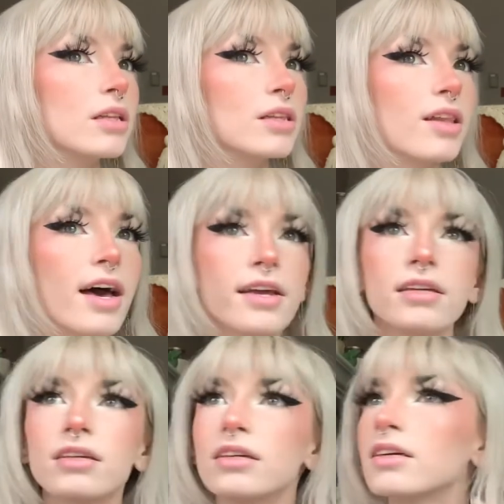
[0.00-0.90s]

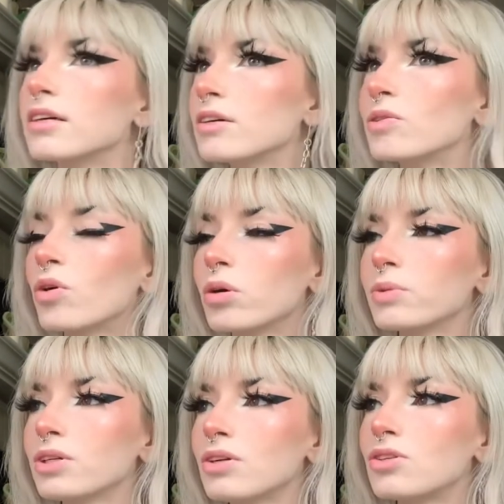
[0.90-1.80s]
like, normal
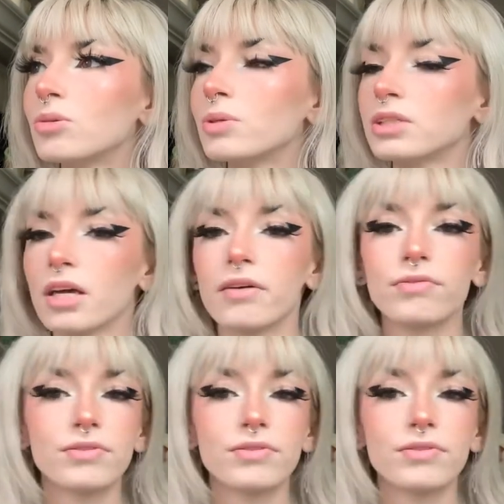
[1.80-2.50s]
YouTuber stuff.